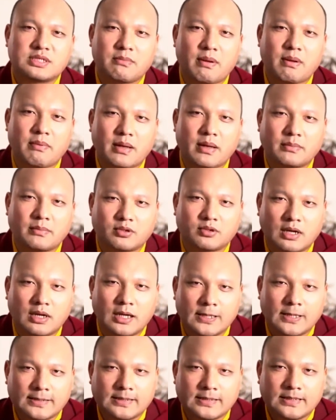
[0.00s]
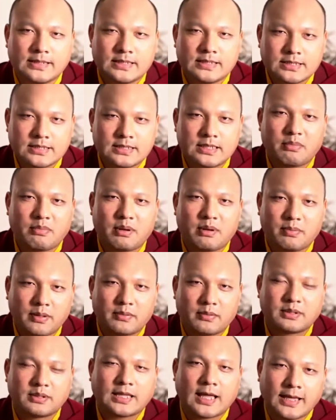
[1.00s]
He abandoned me when I was sick and
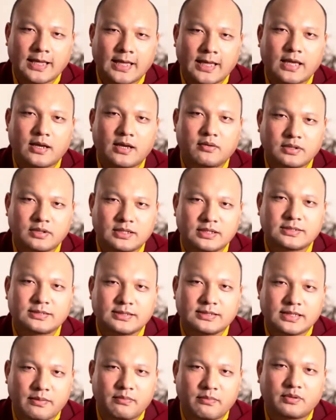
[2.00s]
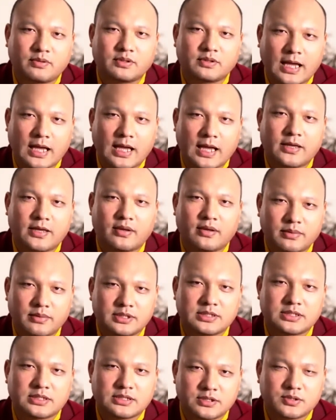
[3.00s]
ran off, he thought. He was so
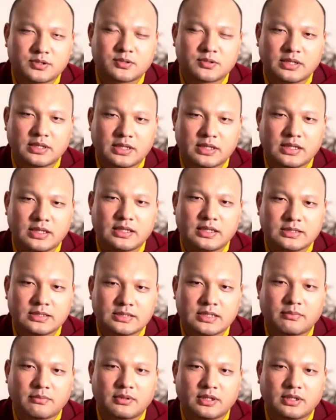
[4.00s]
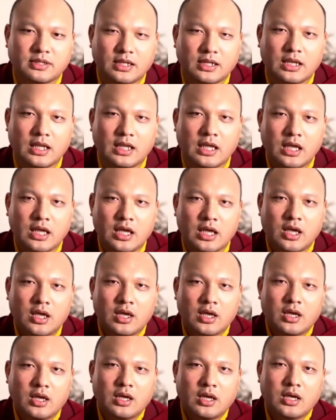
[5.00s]
disappointed. Oh, I'm going
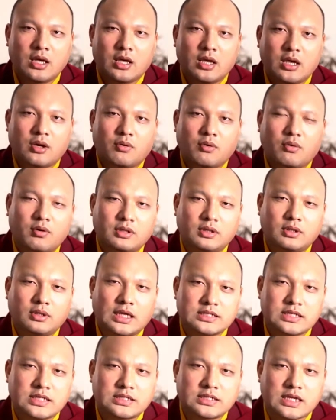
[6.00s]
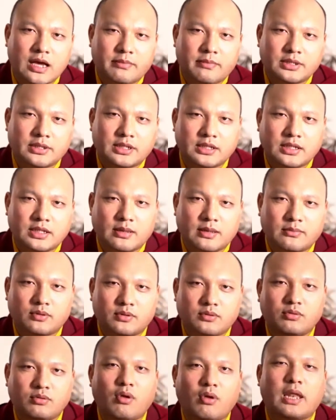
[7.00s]
to show him.
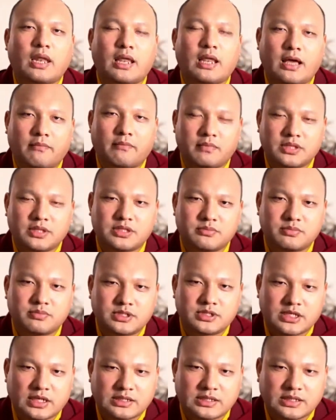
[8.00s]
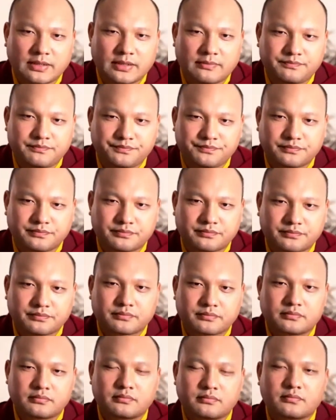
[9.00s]
And so when he got over, he
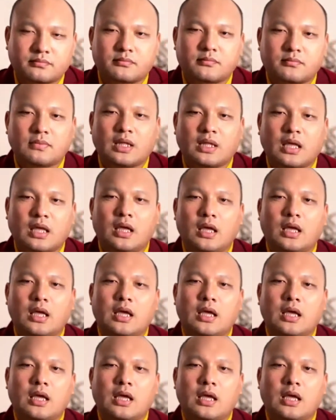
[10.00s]
didn't go to Tu.